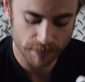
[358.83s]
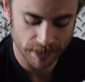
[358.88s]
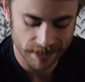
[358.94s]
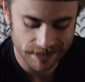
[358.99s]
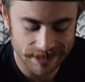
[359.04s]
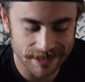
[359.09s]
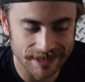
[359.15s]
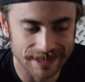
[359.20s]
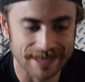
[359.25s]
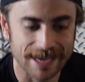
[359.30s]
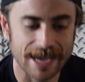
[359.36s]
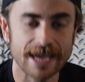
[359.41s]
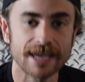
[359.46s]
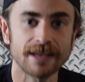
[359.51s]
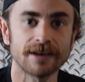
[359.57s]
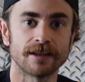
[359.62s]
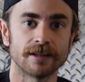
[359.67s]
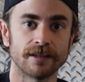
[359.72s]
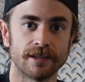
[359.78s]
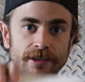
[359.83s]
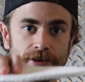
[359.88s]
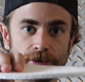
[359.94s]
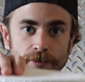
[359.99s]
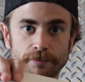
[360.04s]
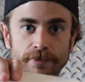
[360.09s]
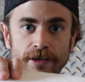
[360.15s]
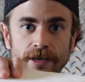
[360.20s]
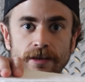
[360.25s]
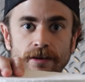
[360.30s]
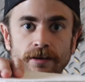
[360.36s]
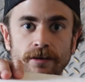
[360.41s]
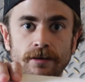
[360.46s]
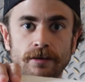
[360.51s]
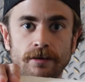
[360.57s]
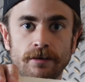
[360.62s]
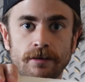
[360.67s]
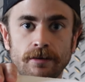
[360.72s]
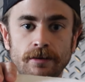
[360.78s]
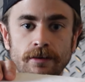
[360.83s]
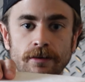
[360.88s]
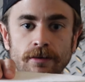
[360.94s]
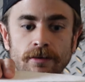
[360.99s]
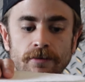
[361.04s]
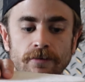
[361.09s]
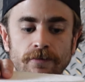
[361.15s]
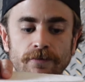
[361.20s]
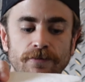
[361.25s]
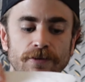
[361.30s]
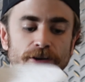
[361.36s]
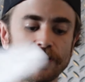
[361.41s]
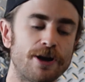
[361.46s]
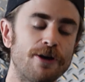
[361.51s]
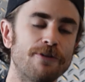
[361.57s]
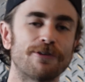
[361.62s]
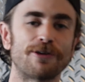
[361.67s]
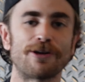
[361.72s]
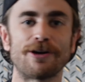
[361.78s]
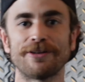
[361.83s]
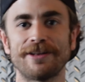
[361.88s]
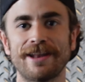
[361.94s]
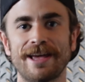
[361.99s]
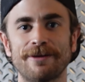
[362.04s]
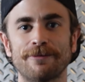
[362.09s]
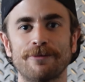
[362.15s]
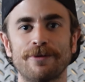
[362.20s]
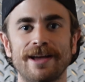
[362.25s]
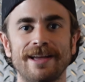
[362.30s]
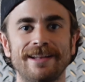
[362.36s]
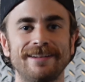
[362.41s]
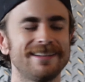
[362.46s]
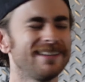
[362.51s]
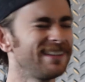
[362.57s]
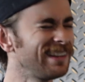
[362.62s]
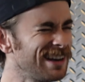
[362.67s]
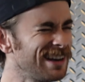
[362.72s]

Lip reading: but you gain a little bit for an overall net weight. Does